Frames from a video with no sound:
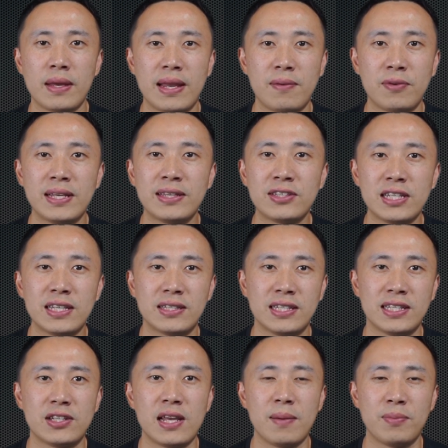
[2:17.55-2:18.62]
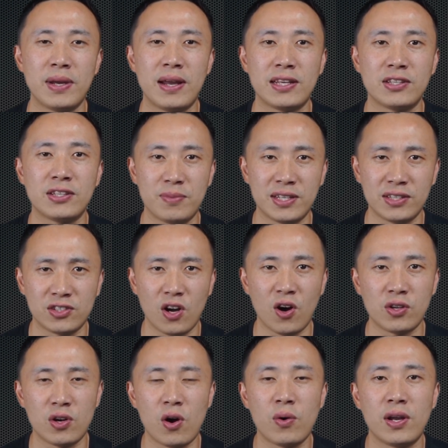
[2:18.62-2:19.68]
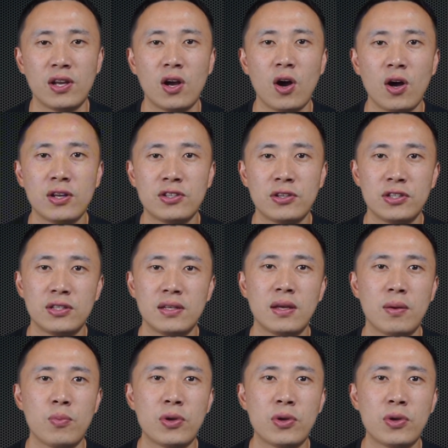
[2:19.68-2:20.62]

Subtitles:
Investing in these updates means ongoing costs,